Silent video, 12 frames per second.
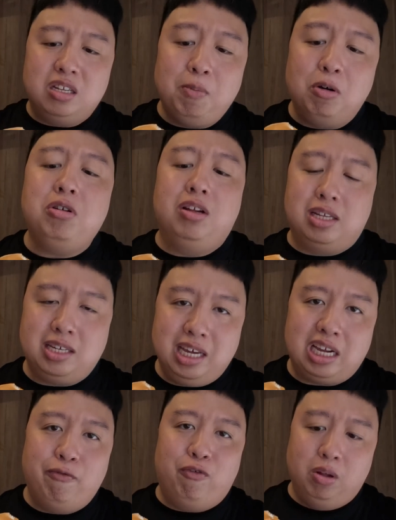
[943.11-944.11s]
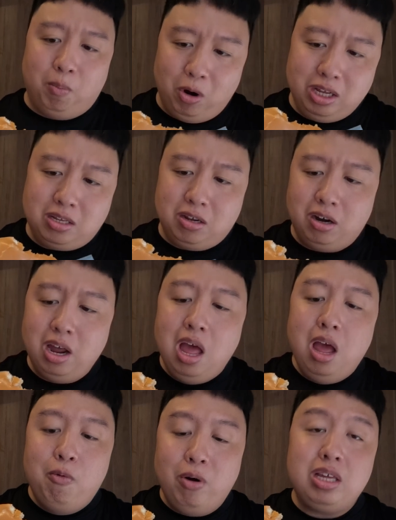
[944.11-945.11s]
just mostly on the chicken for the moisture,
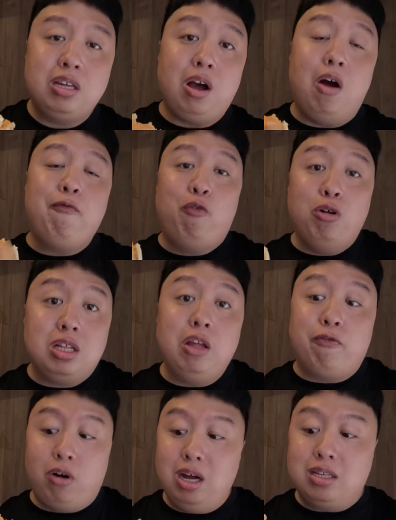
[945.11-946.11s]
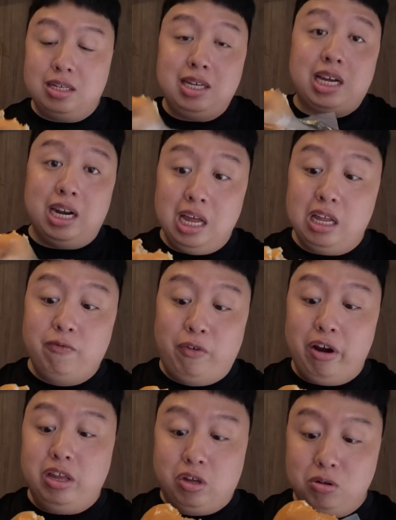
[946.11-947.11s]
which unfortunately for us, the chicken is
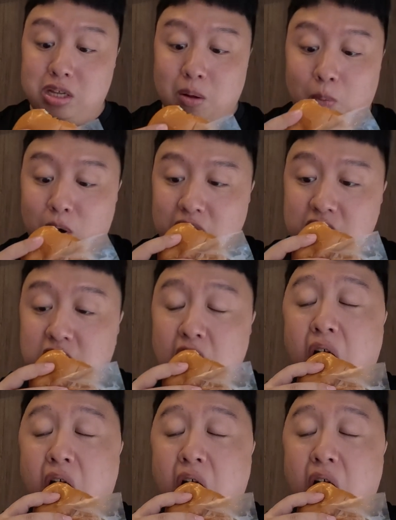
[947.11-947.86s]
very juicy and moist.